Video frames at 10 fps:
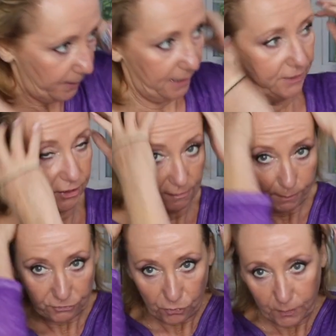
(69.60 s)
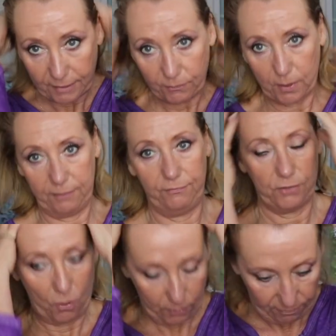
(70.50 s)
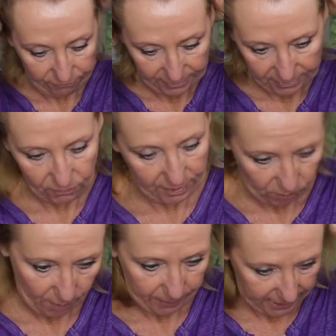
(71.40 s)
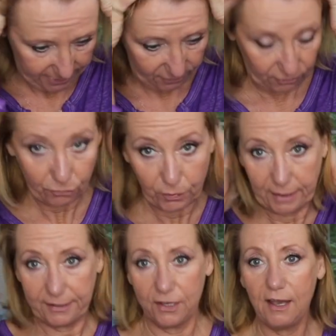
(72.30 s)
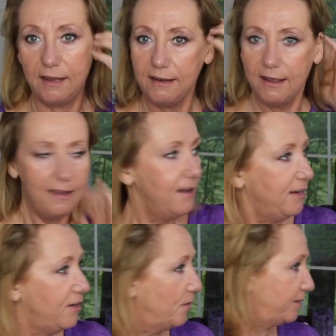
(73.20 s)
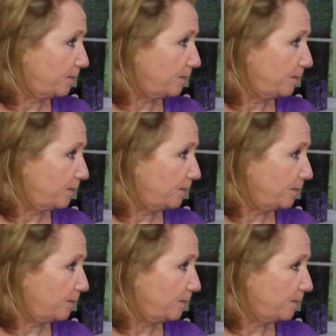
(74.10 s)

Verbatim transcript: me, to, especially when I want to go in a video and I want my hair to look really good. You know,